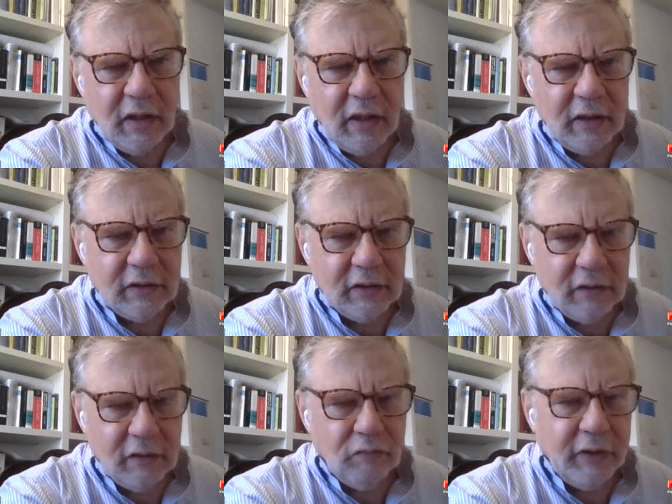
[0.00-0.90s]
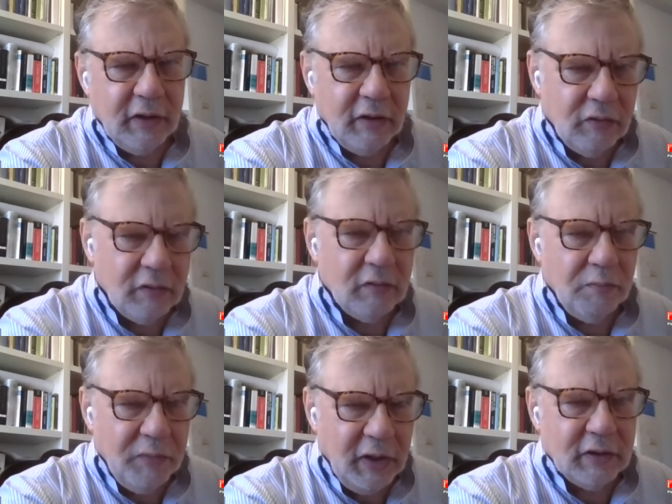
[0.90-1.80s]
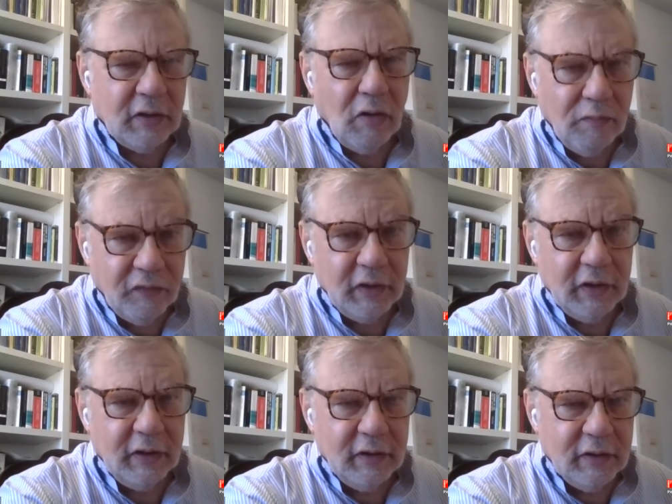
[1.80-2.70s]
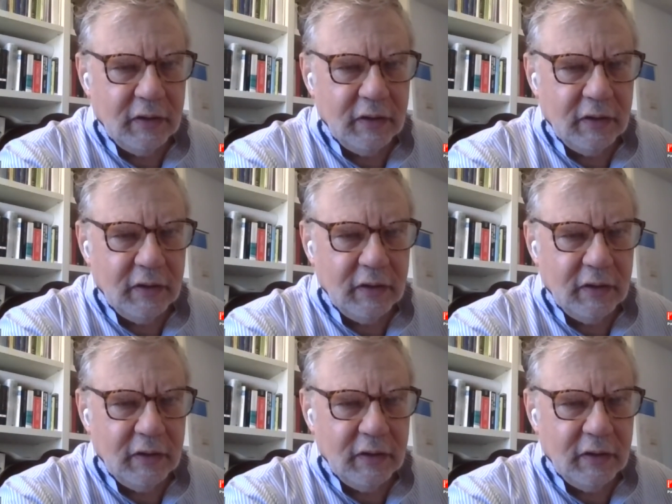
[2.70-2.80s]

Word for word: until we meet hopefully